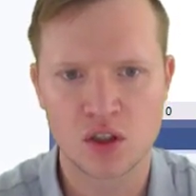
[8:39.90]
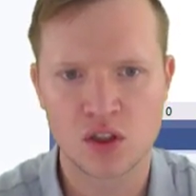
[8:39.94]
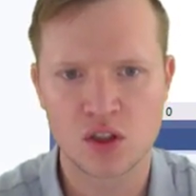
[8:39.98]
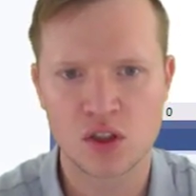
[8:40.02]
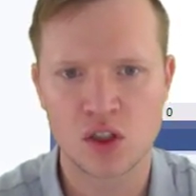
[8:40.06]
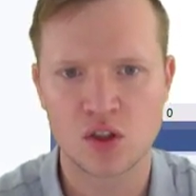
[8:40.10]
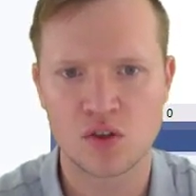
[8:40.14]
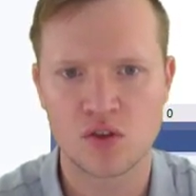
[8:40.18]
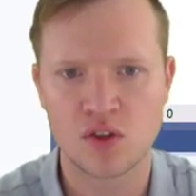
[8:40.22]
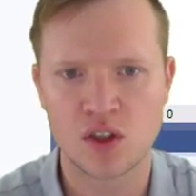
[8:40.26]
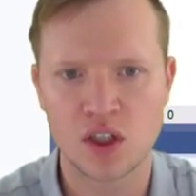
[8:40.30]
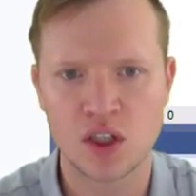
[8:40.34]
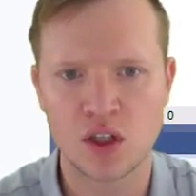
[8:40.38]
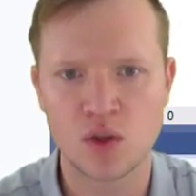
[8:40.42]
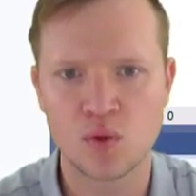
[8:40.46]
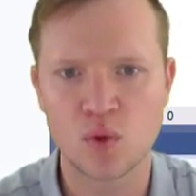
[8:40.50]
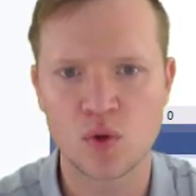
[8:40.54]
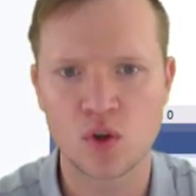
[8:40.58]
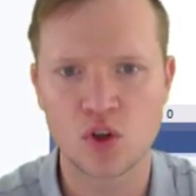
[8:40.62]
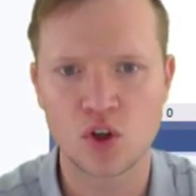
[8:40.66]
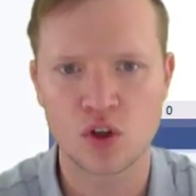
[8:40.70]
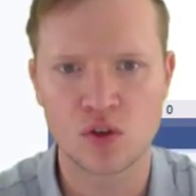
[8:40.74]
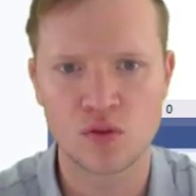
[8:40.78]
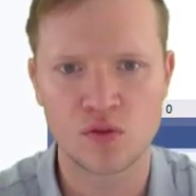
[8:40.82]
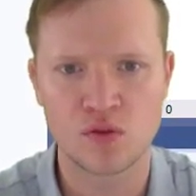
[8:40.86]
So it
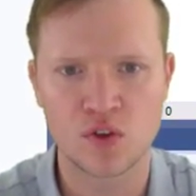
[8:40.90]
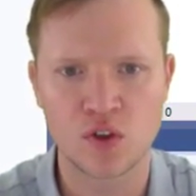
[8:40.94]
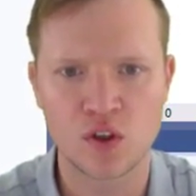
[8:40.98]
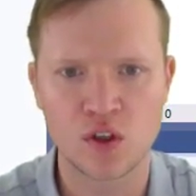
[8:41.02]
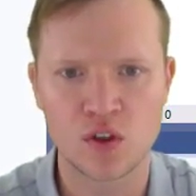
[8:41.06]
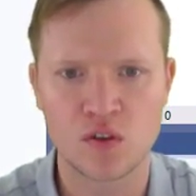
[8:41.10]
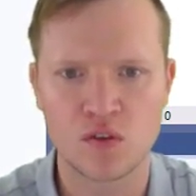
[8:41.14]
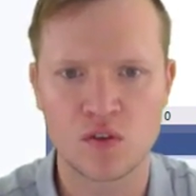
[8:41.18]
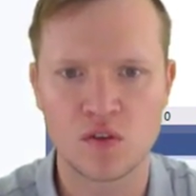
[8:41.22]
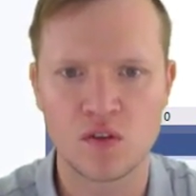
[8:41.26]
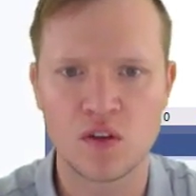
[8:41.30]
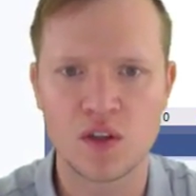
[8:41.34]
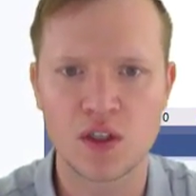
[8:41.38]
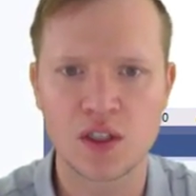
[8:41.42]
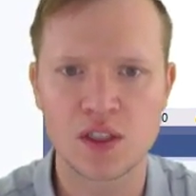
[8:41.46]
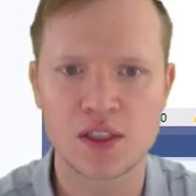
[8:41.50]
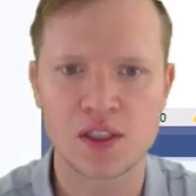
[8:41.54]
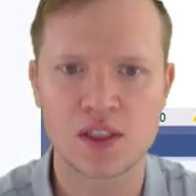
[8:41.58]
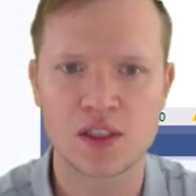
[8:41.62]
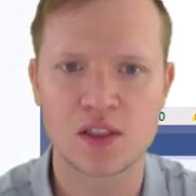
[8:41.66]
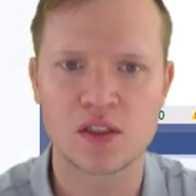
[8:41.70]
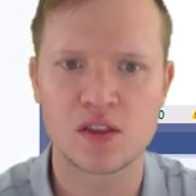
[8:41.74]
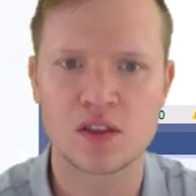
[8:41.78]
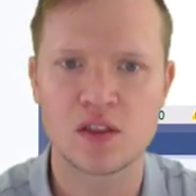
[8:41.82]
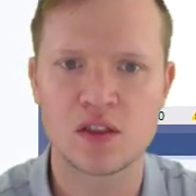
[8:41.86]
will convert
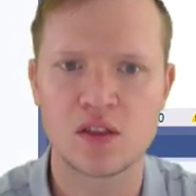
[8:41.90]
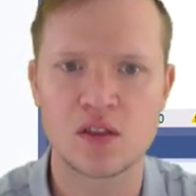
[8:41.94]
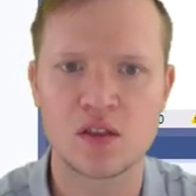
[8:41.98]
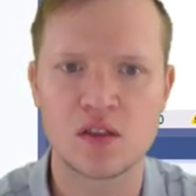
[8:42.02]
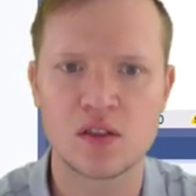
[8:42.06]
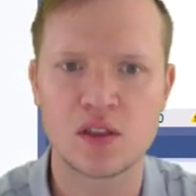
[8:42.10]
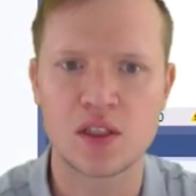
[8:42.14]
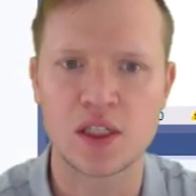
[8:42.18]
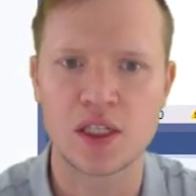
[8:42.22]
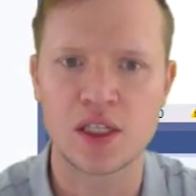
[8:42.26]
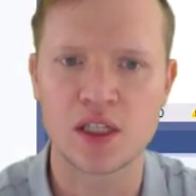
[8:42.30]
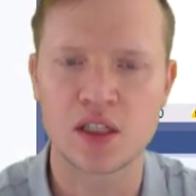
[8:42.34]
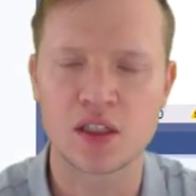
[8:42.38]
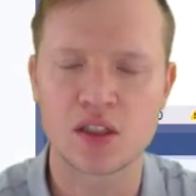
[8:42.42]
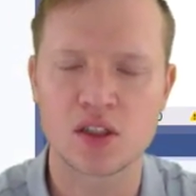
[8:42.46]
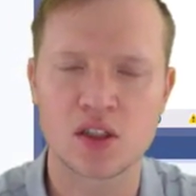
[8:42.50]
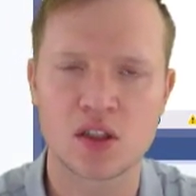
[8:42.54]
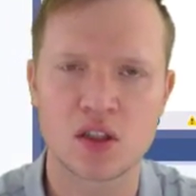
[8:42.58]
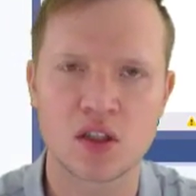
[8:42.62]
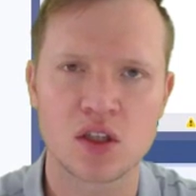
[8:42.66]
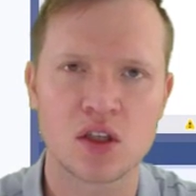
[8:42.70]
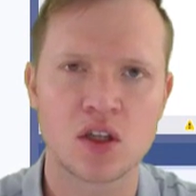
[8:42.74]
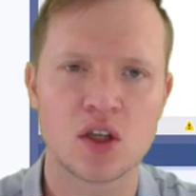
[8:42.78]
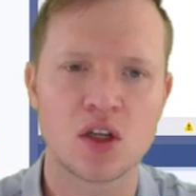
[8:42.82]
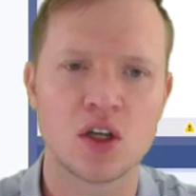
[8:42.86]
this
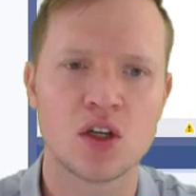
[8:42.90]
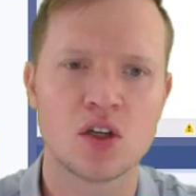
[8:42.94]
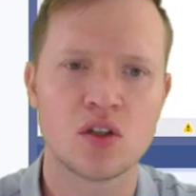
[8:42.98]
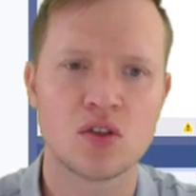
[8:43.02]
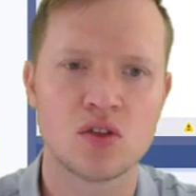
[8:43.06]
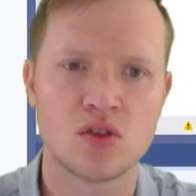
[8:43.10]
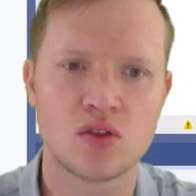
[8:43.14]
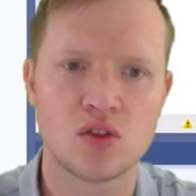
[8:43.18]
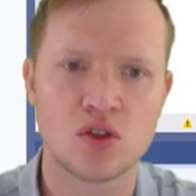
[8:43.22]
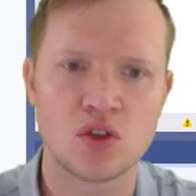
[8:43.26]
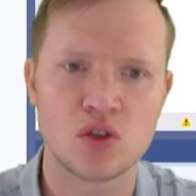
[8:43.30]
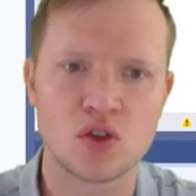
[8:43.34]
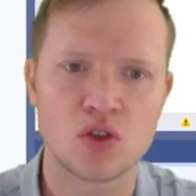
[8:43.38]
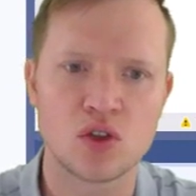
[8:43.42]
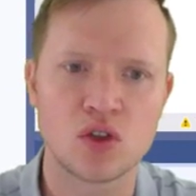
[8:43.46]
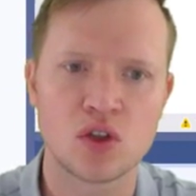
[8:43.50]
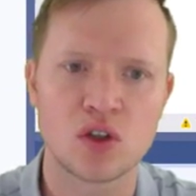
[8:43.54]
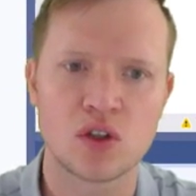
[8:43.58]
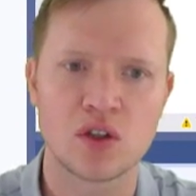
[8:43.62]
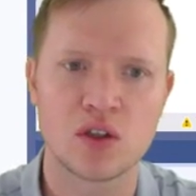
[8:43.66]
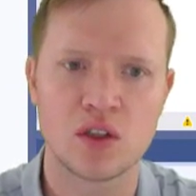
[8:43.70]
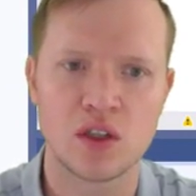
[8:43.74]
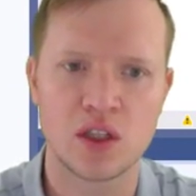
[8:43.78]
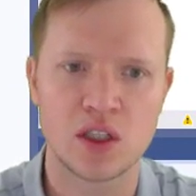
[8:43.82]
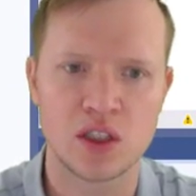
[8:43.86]
text to
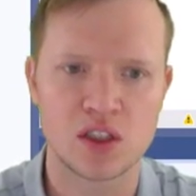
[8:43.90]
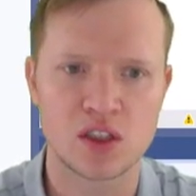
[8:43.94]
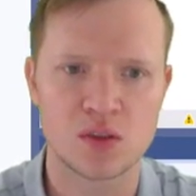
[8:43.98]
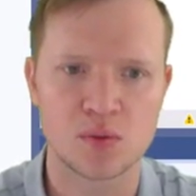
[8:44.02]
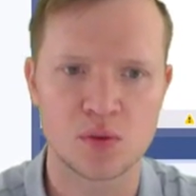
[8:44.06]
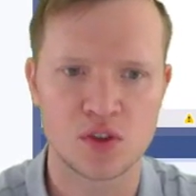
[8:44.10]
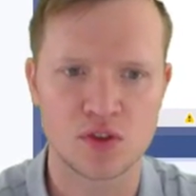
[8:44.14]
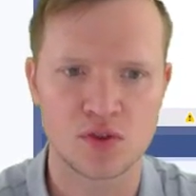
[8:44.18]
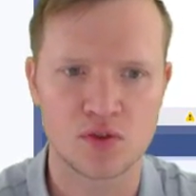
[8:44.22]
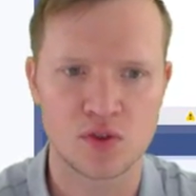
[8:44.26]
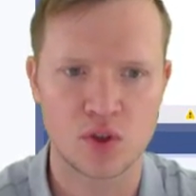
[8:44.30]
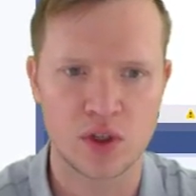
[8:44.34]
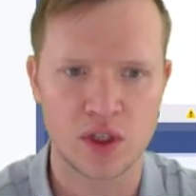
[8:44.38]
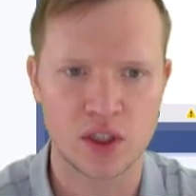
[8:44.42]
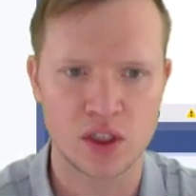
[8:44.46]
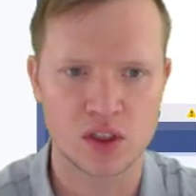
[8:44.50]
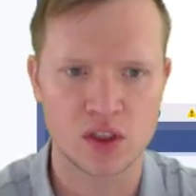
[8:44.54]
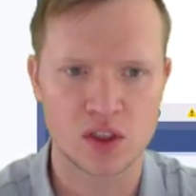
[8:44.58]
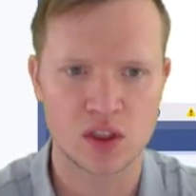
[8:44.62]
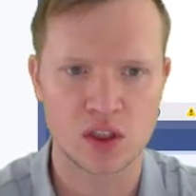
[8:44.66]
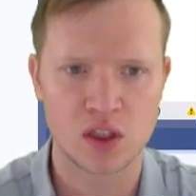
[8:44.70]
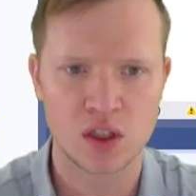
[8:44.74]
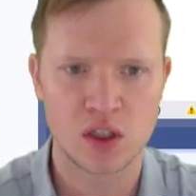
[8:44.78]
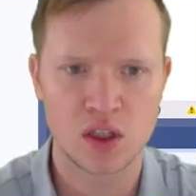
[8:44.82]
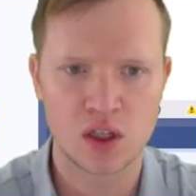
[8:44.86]
decimal for us,
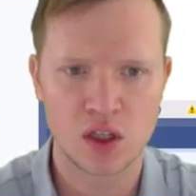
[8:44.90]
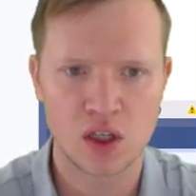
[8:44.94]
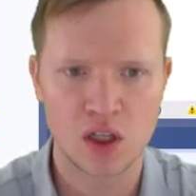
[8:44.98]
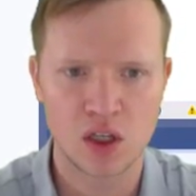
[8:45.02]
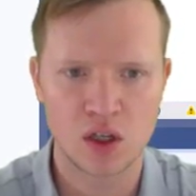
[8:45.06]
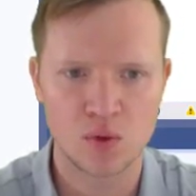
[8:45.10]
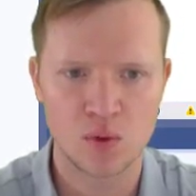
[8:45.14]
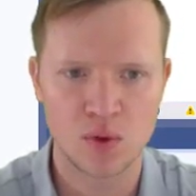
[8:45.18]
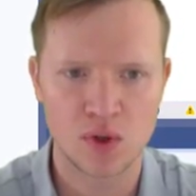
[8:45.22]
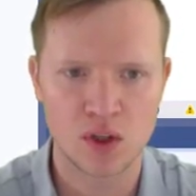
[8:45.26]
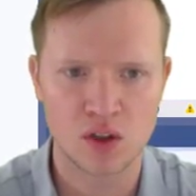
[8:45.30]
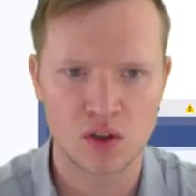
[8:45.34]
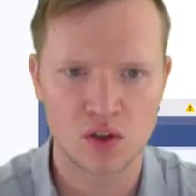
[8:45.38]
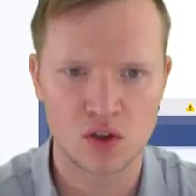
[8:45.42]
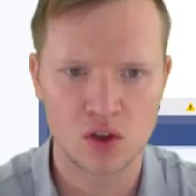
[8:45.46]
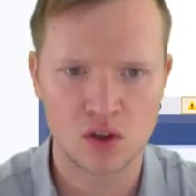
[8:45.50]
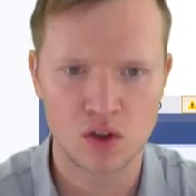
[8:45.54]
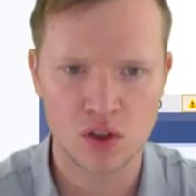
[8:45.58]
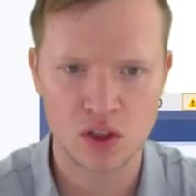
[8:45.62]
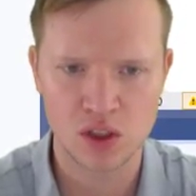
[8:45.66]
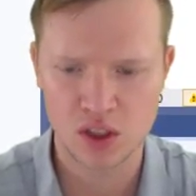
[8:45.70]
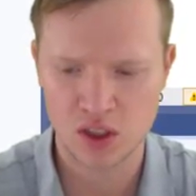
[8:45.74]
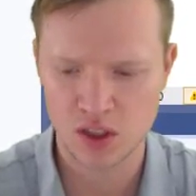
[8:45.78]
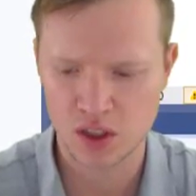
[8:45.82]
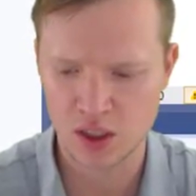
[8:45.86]
and we can do
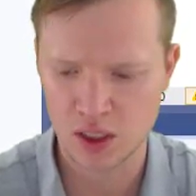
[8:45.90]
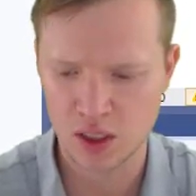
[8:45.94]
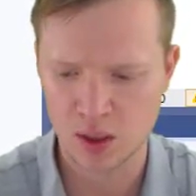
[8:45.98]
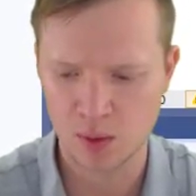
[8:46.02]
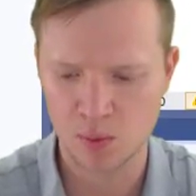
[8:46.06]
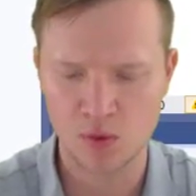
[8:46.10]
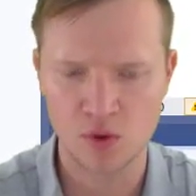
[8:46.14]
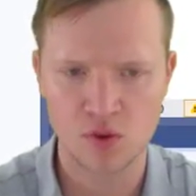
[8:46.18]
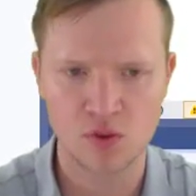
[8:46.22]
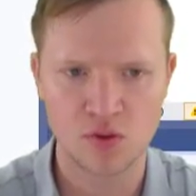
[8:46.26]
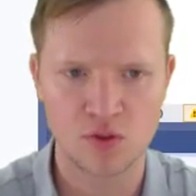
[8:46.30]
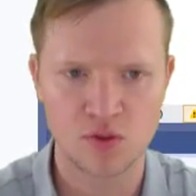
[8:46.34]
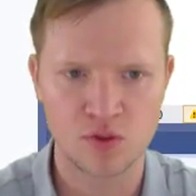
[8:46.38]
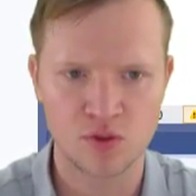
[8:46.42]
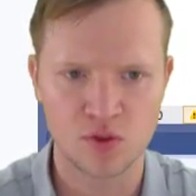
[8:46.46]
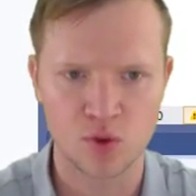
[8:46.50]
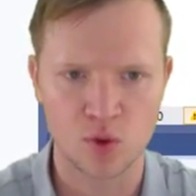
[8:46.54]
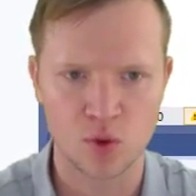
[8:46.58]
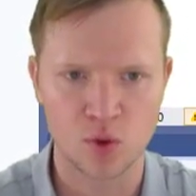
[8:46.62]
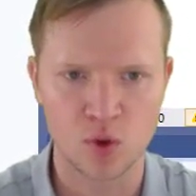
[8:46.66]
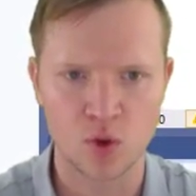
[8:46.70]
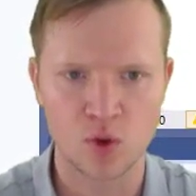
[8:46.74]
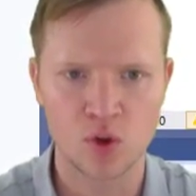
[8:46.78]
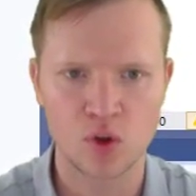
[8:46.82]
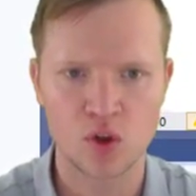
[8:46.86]
the same
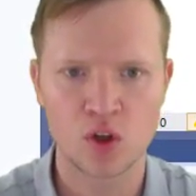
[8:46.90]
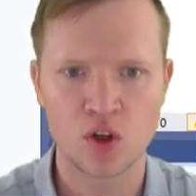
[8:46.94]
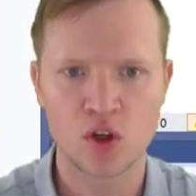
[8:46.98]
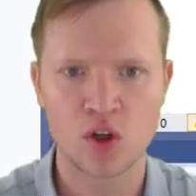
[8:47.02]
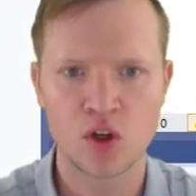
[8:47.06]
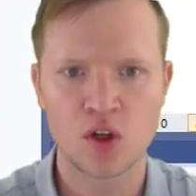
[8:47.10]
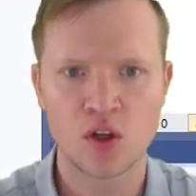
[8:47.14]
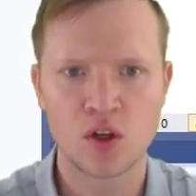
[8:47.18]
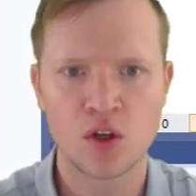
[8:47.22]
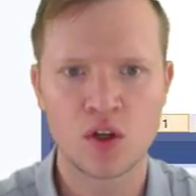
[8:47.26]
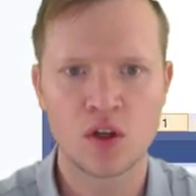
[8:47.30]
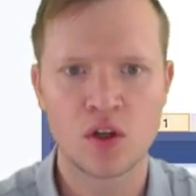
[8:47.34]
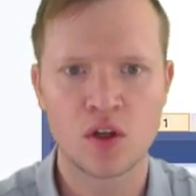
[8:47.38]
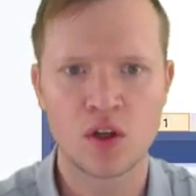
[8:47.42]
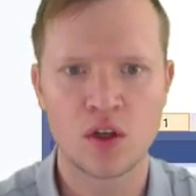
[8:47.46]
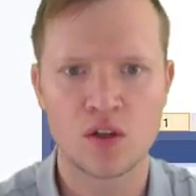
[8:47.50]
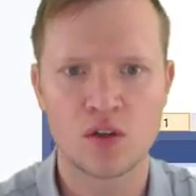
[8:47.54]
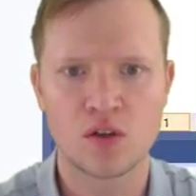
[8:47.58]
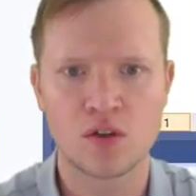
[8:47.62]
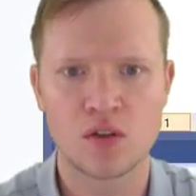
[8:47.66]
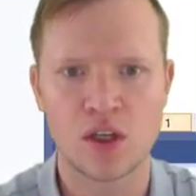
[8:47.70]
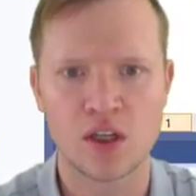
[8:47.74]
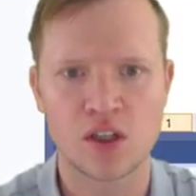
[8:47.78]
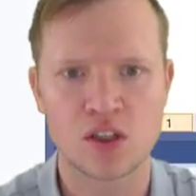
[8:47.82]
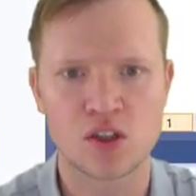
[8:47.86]
for
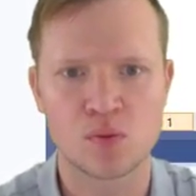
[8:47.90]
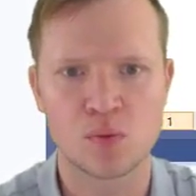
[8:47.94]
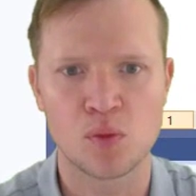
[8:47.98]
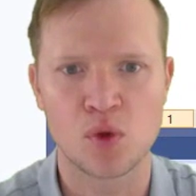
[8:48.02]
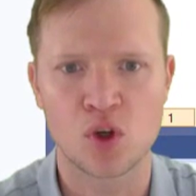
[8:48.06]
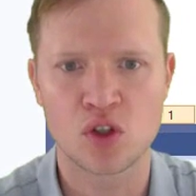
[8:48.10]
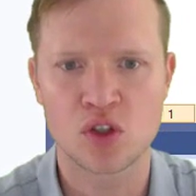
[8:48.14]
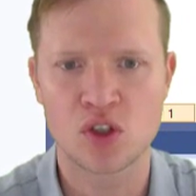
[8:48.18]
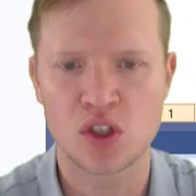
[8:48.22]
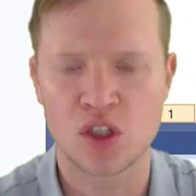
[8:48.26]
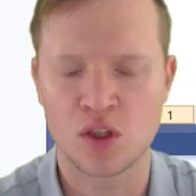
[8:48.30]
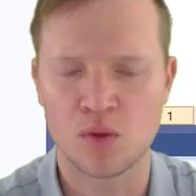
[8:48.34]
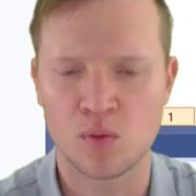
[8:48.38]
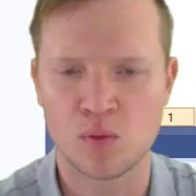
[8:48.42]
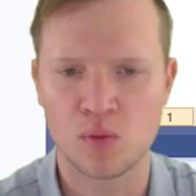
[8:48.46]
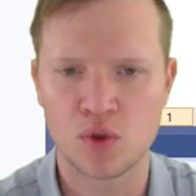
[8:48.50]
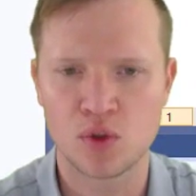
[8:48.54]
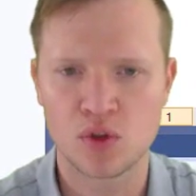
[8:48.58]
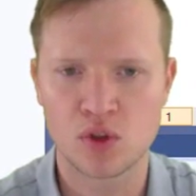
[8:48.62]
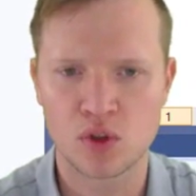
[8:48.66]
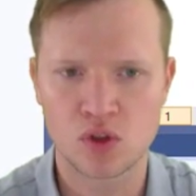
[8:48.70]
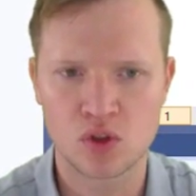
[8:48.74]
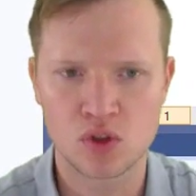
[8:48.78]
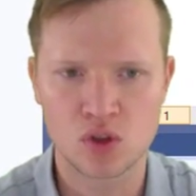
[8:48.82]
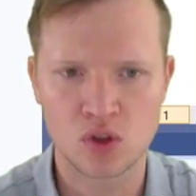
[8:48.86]
text box
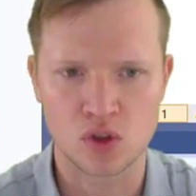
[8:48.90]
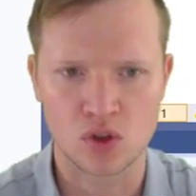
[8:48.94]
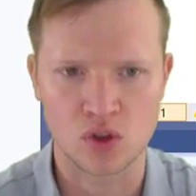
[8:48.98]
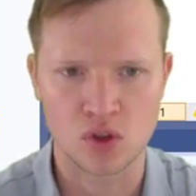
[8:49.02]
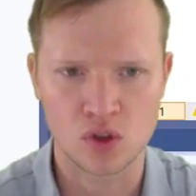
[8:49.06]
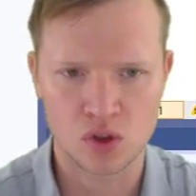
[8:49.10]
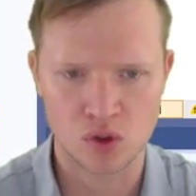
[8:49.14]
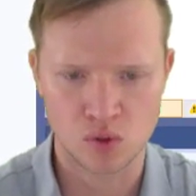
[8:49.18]
input two.